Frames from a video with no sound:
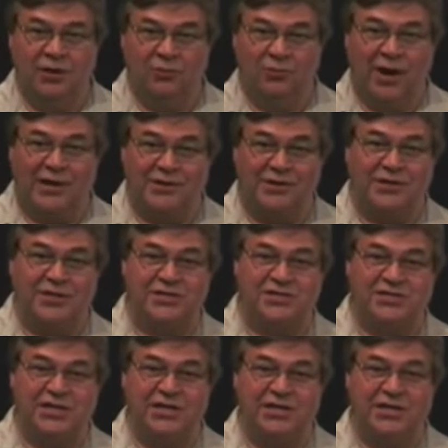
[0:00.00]
Rather than
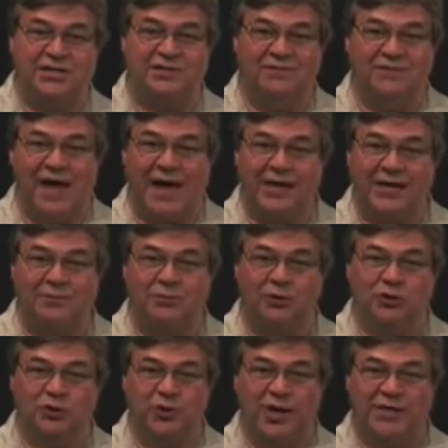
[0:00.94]
see these valuable
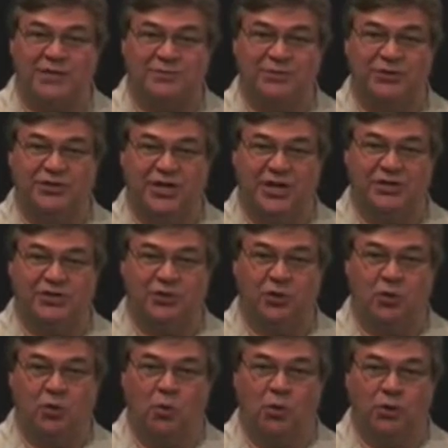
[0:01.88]
transportation
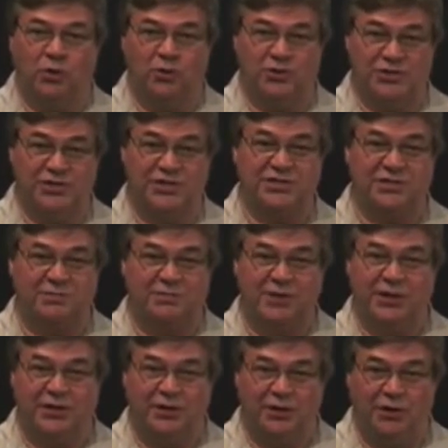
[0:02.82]
corridors
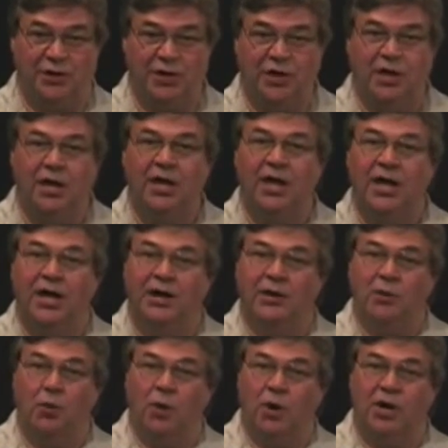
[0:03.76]
disappear, an
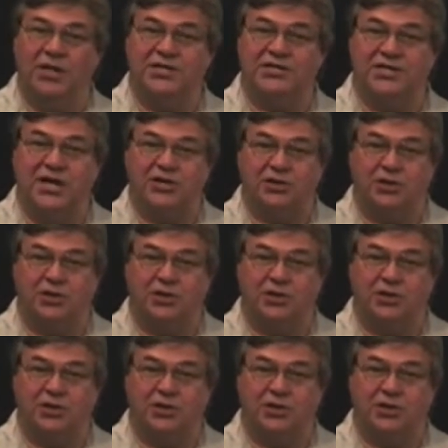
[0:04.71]
organization